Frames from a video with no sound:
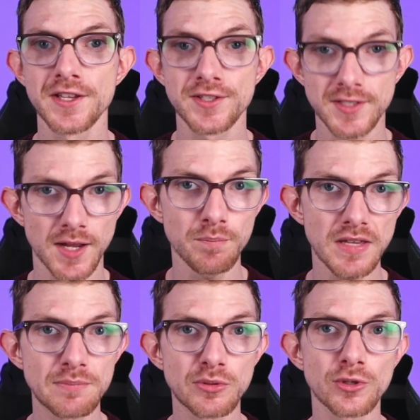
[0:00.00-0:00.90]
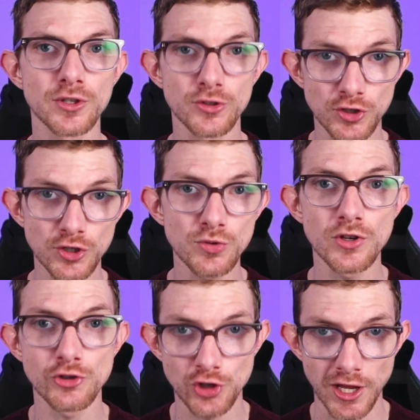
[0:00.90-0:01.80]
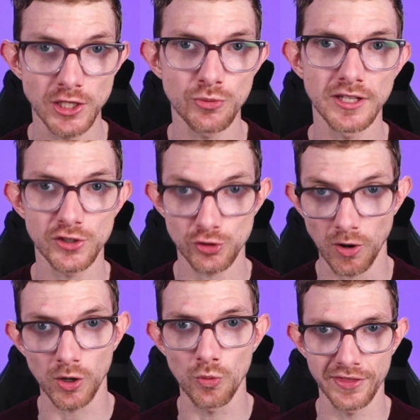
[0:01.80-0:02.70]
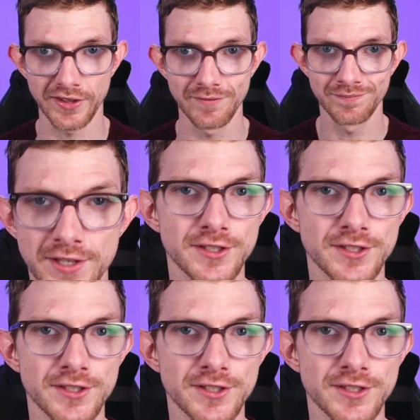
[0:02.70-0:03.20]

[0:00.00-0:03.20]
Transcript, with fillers: some people do genuinely struggle with it.